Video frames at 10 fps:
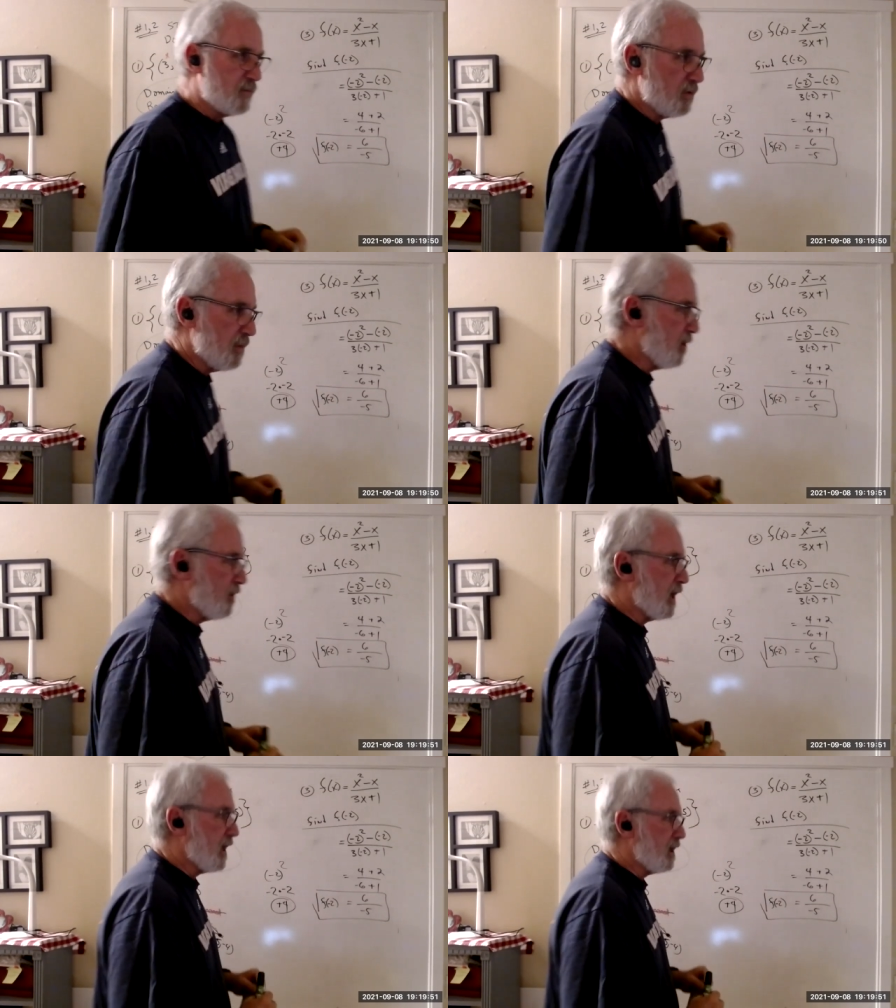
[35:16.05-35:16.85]

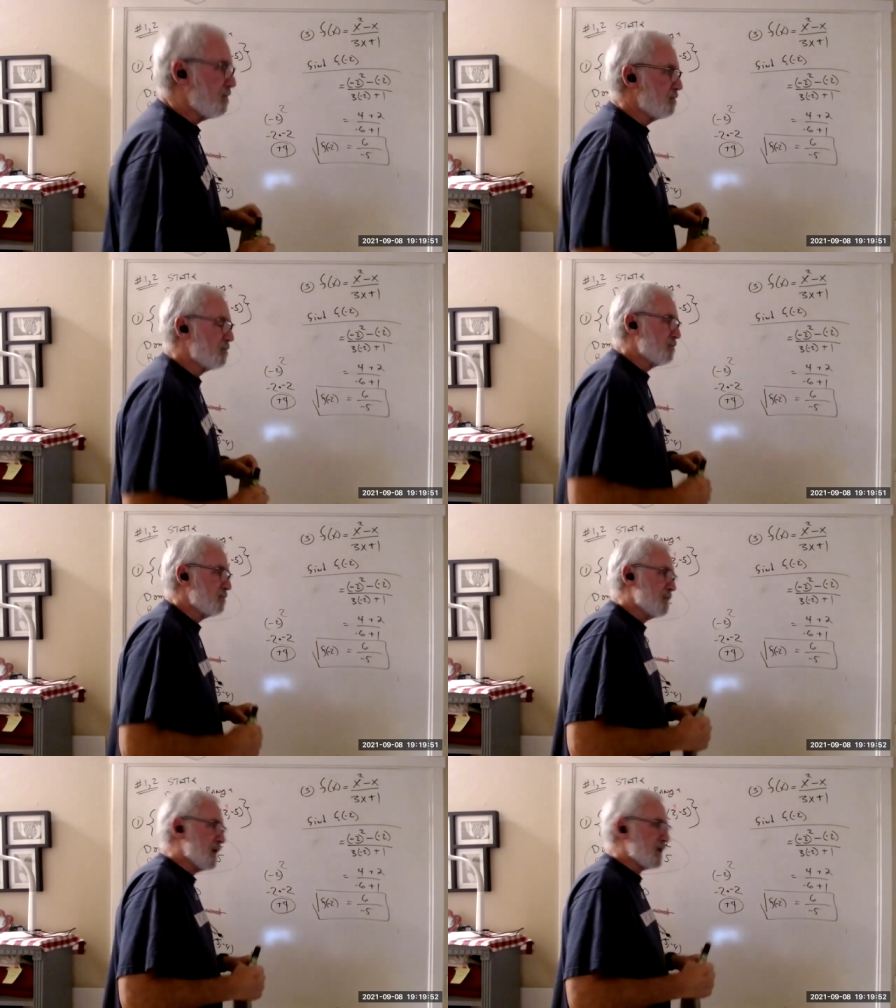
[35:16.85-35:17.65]
Tomorrow night,
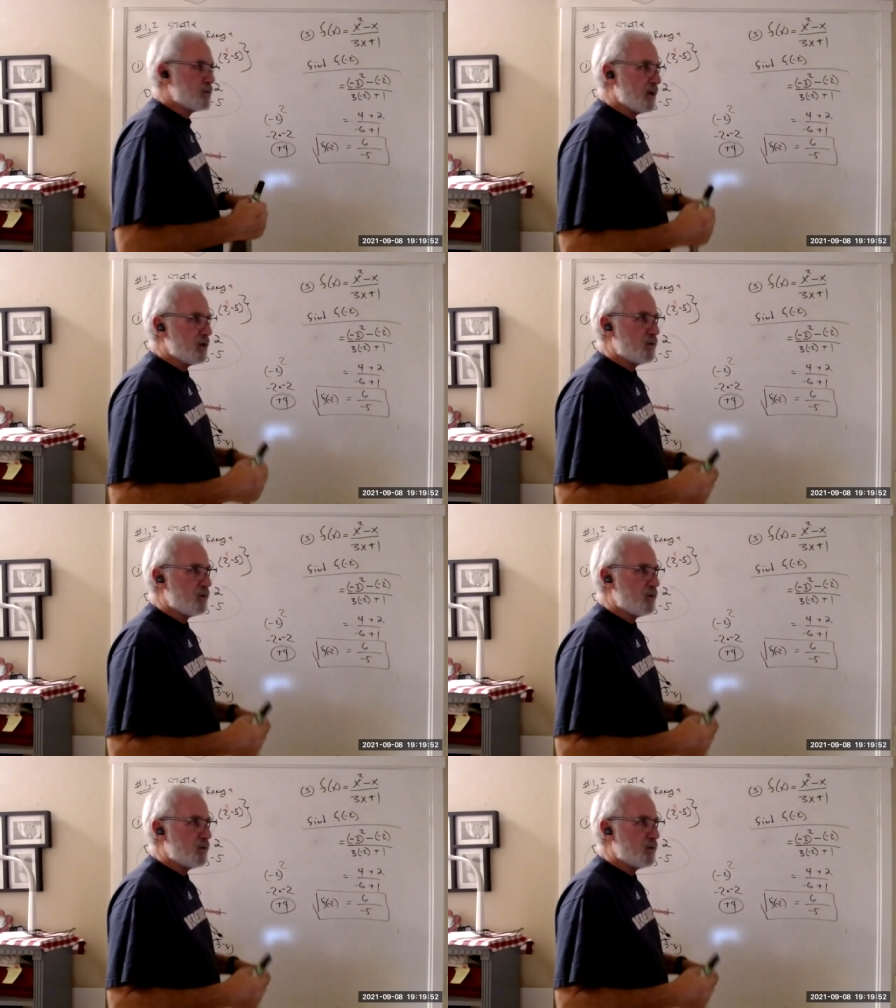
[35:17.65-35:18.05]
next week,